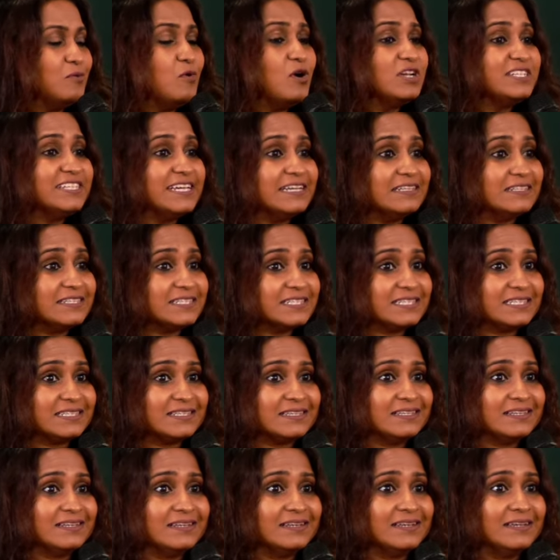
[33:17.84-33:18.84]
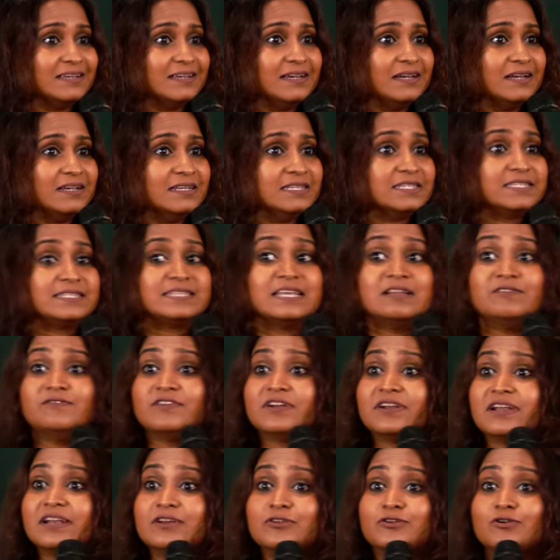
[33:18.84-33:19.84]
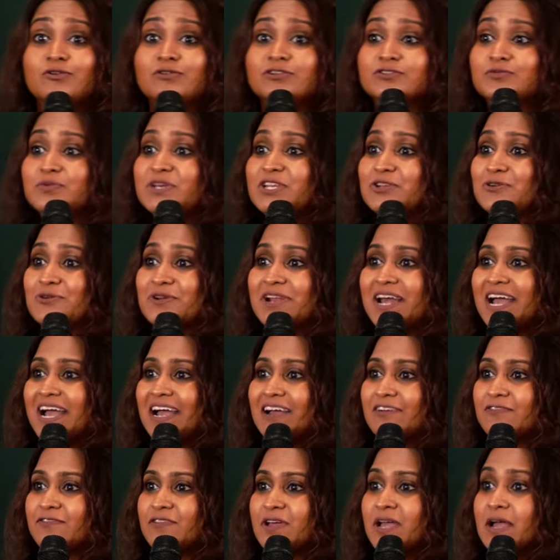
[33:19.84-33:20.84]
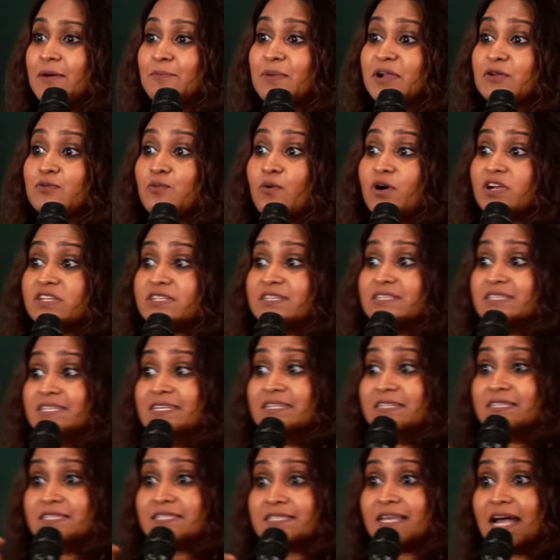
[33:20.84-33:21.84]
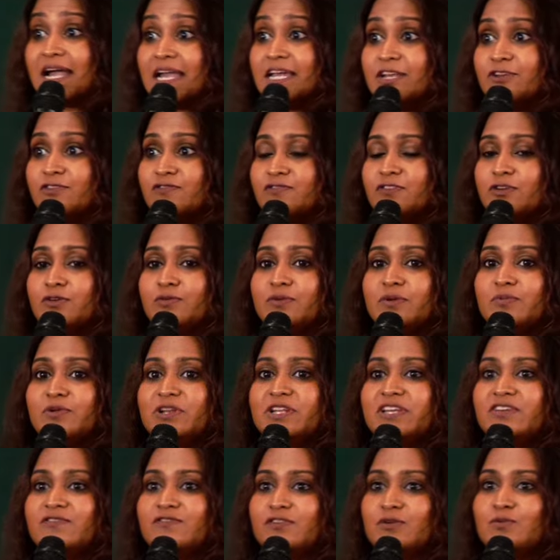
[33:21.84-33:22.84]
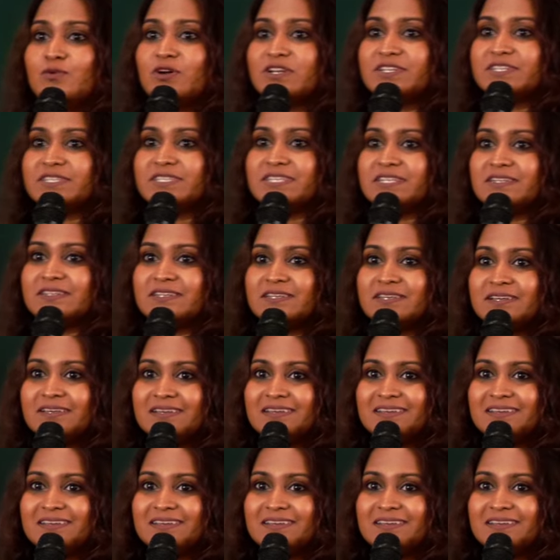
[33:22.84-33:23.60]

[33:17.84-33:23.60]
What else? Silver and gold we don't have, but what is inside of you, we will give you. What is it?